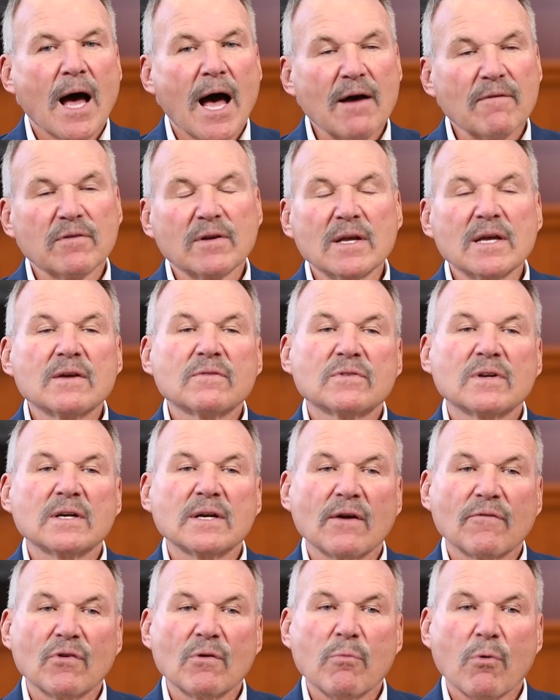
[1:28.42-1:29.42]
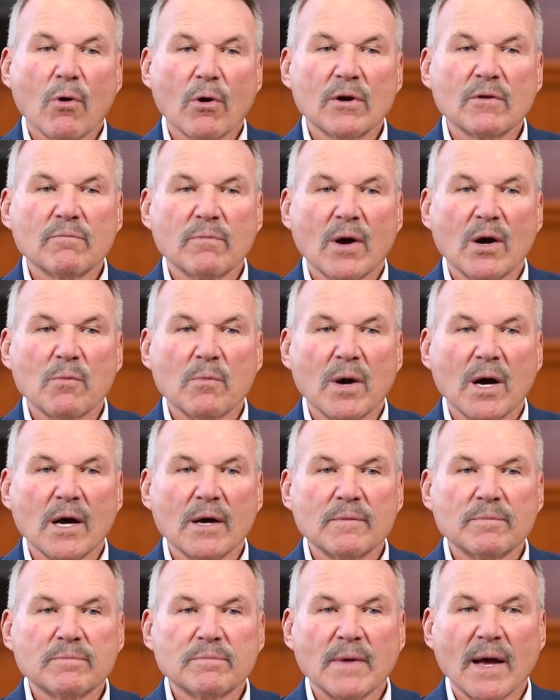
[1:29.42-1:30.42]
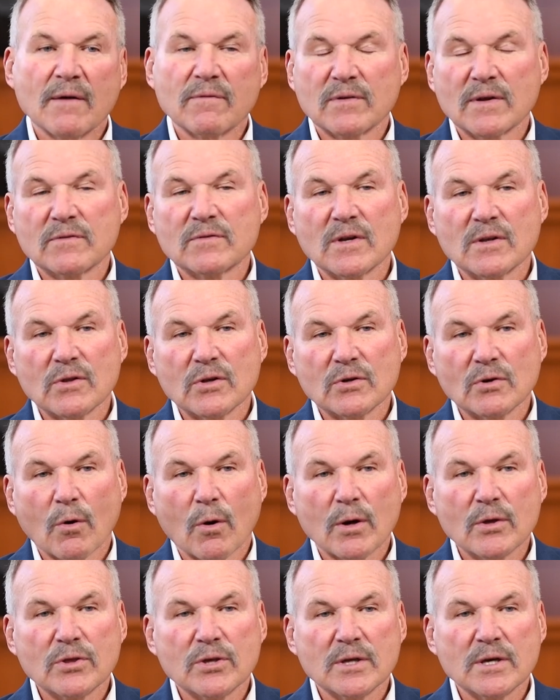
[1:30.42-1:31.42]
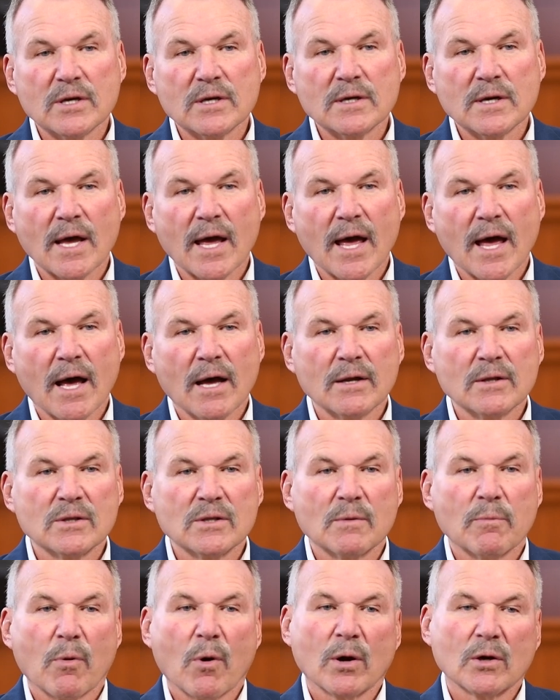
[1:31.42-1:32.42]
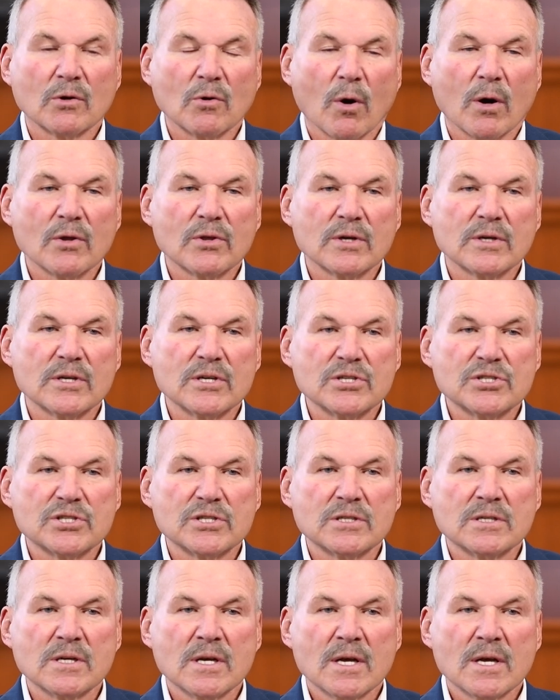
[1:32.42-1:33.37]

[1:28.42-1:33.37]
I've lived in every part of Beaumont. I've lived in the North End, out in the Park North Edition.